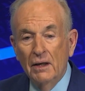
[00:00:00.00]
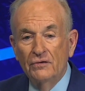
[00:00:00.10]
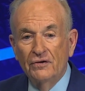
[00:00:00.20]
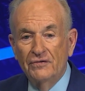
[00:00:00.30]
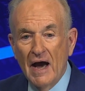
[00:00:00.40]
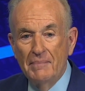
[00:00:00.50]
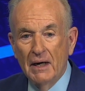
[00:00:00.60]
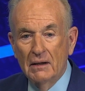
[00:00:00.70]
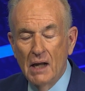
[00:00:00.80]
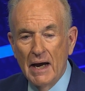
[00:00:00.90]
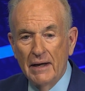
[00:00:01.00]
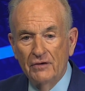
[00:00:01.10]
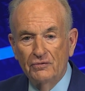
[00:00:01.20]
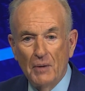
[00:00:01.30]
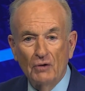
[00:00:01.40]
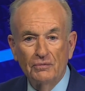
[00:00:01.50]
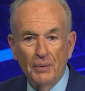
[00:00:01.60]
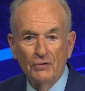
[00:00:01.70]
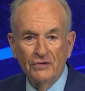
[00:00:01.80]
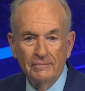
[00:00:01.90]
Since I've been a client and
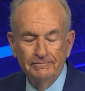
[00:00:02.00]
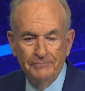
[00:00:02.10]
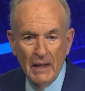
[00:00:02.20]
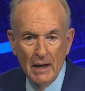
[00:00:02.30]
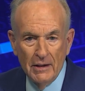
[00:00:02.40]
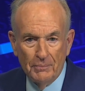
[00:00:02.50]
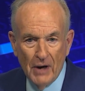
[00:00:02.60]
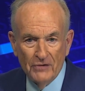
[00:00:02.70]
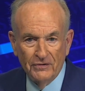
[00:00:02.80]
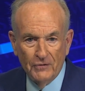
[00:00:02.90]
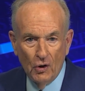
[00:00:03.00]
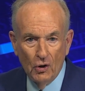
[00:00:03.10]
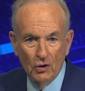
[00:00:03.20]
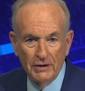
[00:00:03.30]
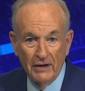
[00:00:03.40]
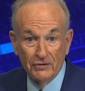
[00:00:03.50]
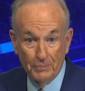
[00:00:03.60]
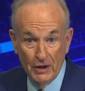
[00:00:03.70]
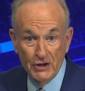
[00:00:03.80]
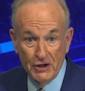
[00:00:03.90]
spokesperson, the price of gold has
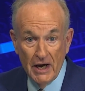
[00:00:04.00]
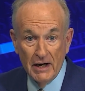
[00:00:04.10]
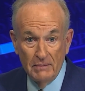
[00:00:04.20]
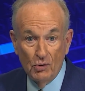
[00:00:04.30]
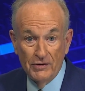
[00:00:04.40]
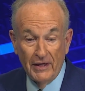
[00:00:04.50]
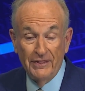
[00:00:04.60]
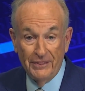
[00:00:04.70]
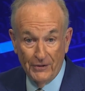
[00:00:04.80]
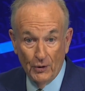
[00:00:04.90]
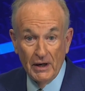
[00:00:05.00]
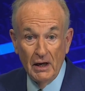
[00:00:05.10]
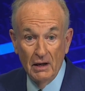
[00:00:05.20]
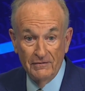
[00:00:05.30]
appreciated more than 35%.